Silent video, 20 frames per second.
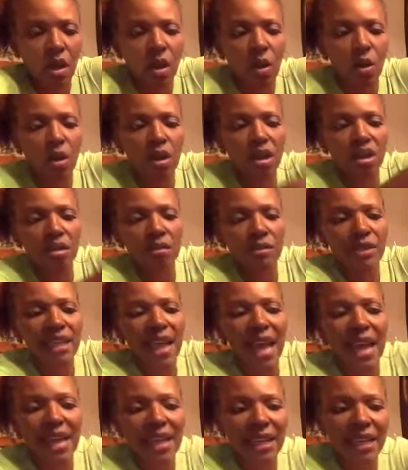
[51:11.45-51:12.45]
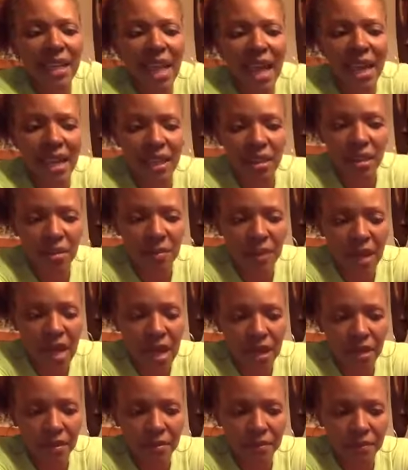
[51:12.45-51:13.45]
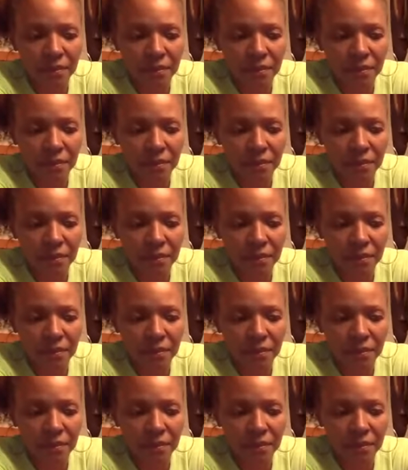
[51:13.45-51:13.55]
or you tie a knot at the bottom.